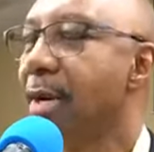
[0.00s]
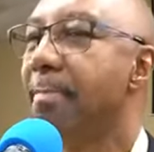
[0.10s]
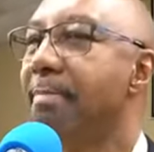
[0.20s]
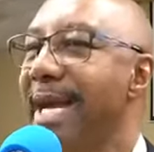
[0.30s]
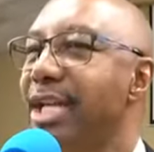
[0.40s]

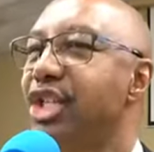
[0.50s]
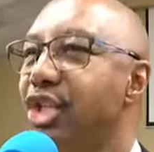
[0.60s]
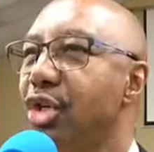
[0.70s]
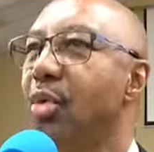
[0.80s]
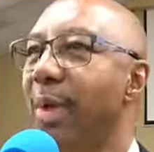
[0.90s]
Make
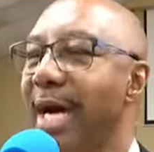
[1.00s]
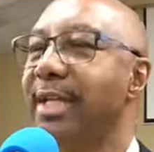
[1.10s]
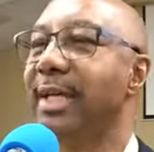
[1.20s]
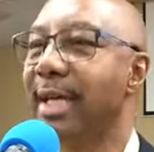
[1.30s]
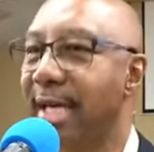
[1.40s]
sure
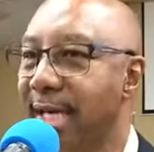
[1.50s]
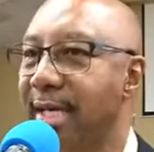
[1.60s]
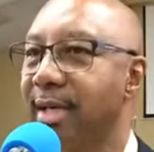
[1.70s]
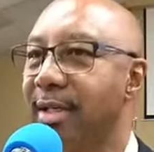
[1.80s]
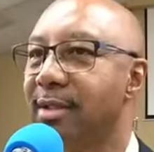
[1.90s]
while you're
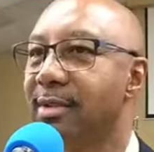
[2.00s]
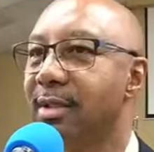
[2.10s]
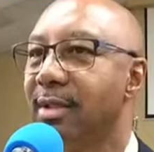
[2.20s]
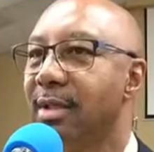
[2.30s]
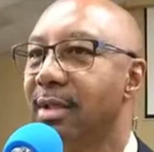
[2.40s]
here
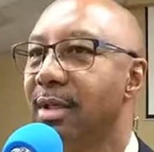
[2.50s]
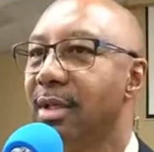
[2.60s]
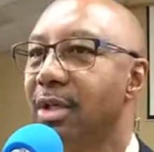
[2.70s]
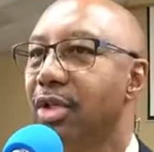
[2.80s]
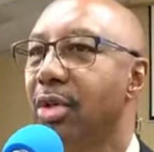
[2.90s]

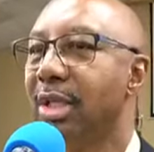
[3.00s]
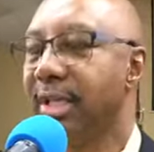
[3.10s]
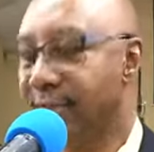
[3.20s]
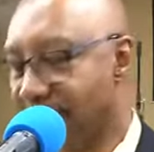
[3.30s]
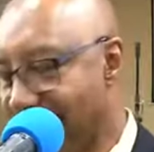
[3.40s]
you're
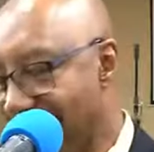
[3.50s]
leaving a